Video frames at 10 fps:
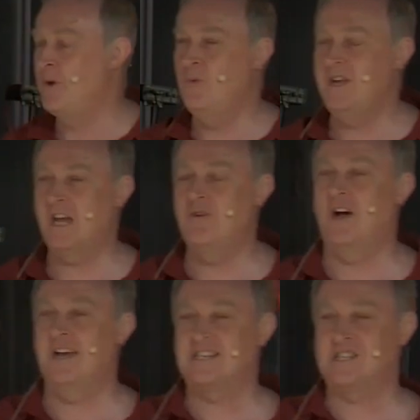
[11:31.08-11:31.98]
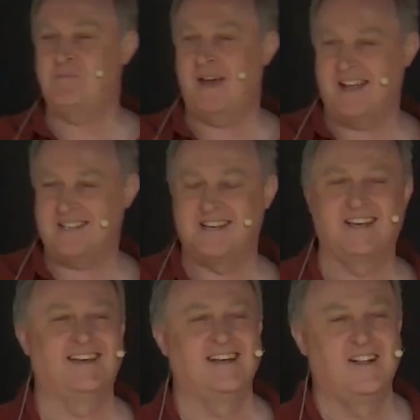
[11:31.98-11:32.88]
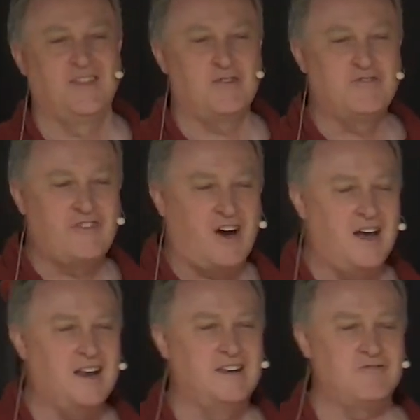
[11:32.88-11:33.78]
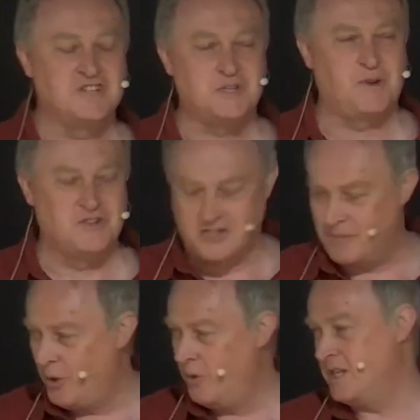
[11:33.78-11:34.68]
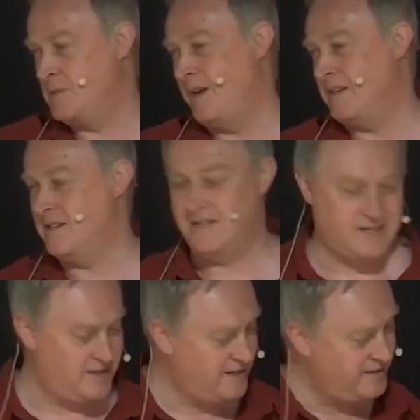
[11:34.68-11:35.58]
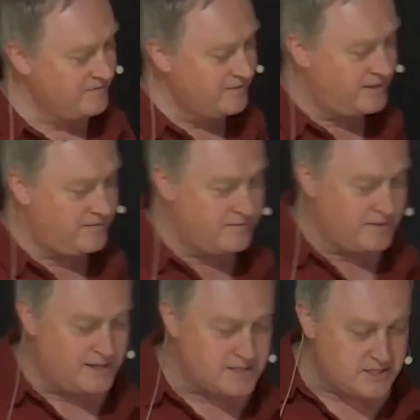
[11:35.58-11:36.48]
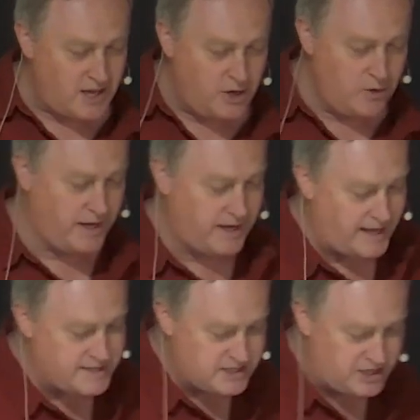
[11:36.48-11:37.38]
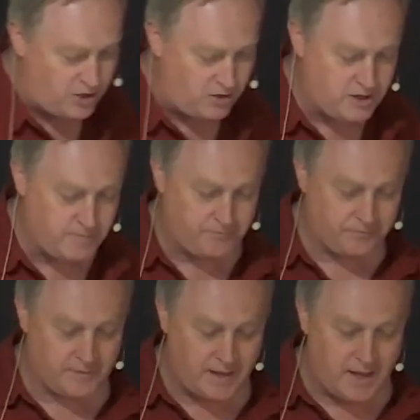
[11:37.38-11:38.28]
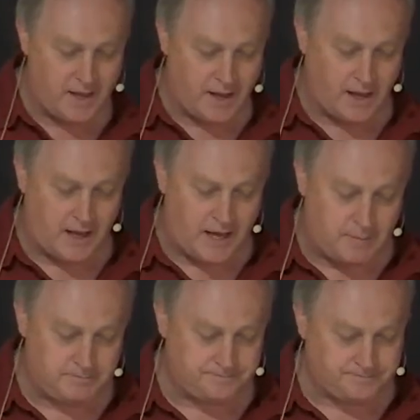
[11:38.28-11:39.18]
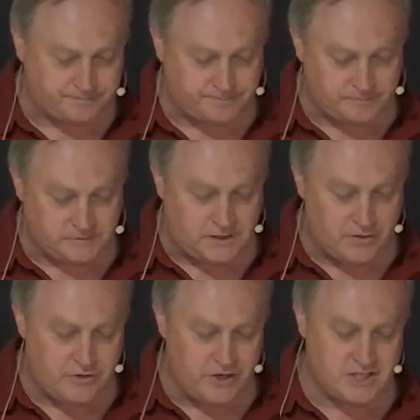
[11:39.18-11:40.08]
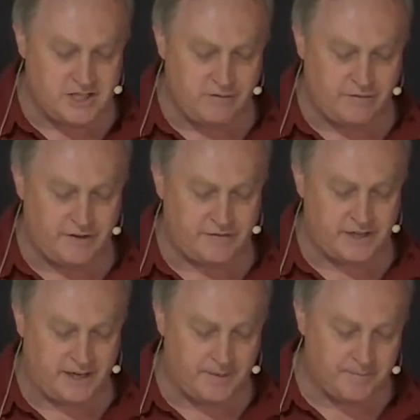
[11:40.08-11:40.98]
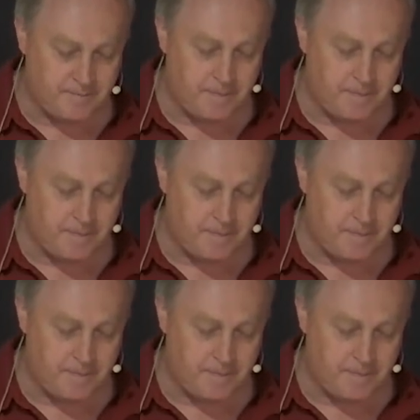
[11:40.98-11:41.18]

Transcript: but we do not expect the violent response that Paul expected. So in Antioch, um, 1350,